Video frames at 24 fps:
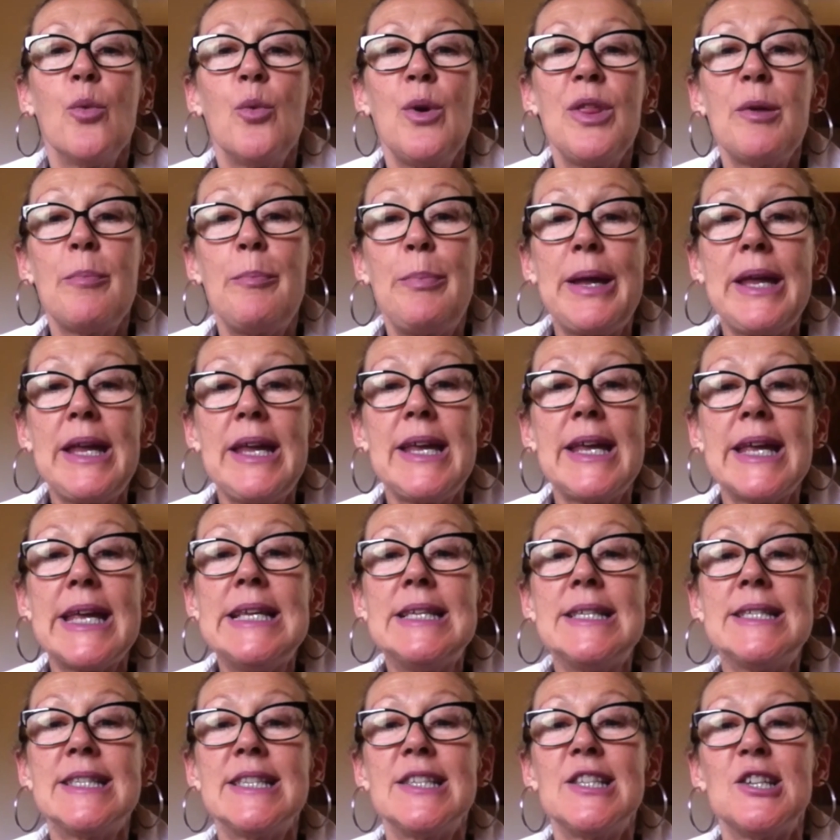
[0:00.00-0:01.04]
With a peak
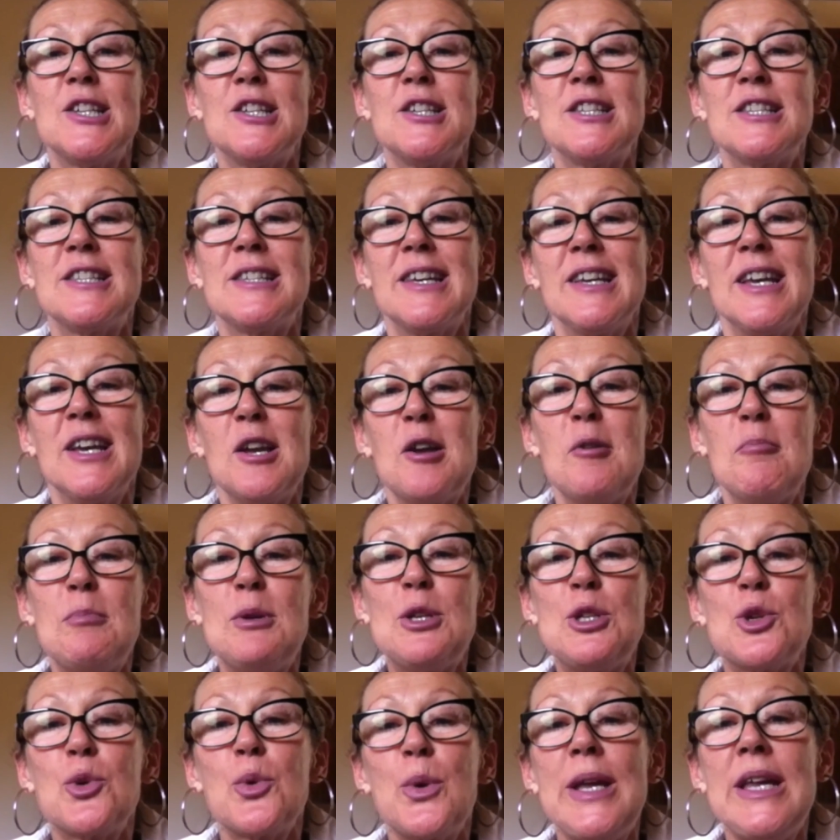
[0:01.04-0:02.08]
incidence
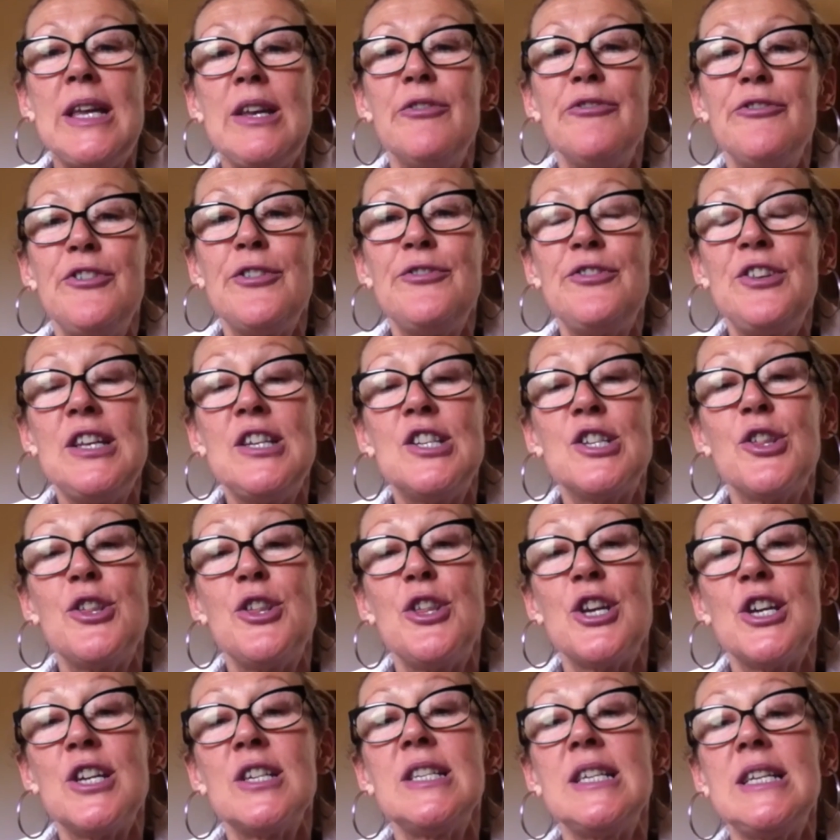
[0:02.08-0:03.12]
between 15 to
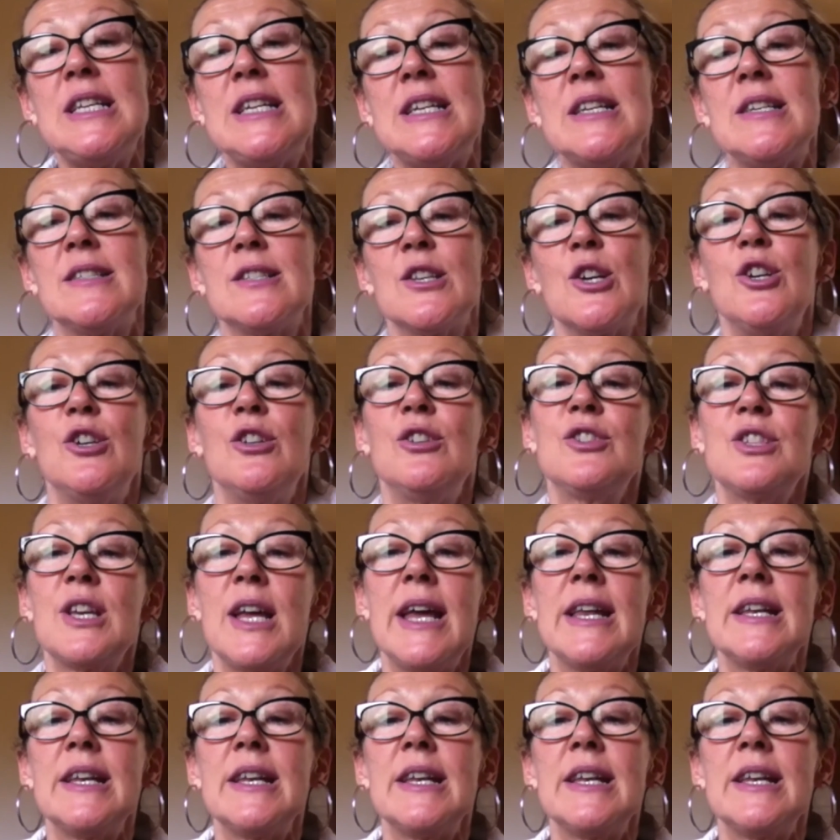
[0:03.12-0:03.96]
30 years old